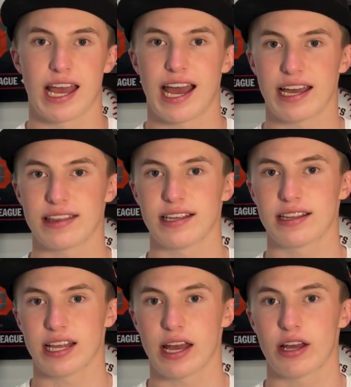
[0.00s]
I
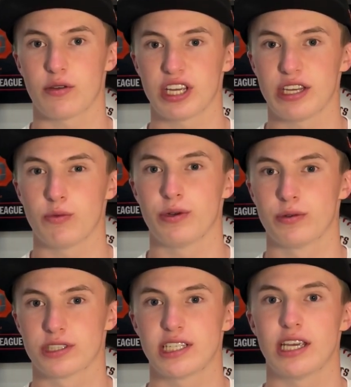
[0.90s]
think that we
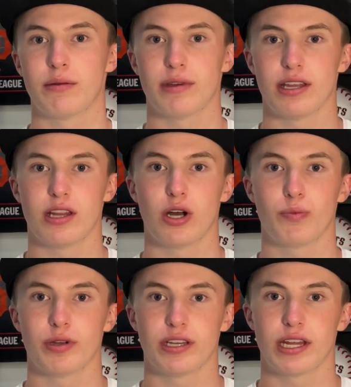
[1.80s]
will see him in the
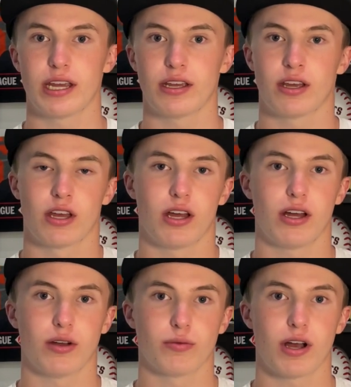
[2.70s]
opening day
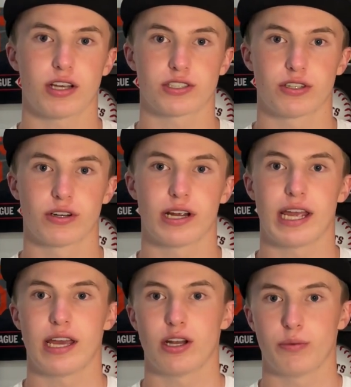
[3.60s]
roster
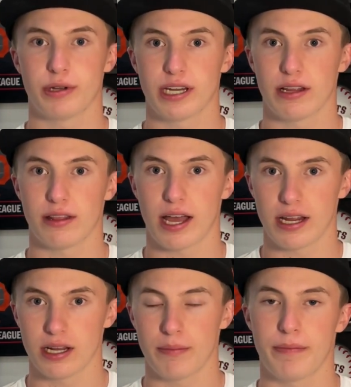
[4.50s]
and opening day
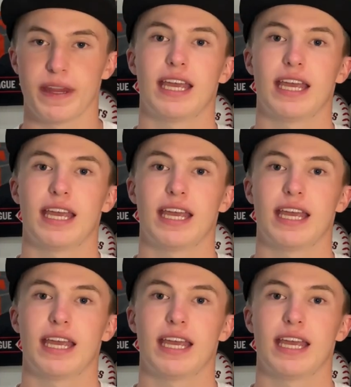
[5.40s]
lineup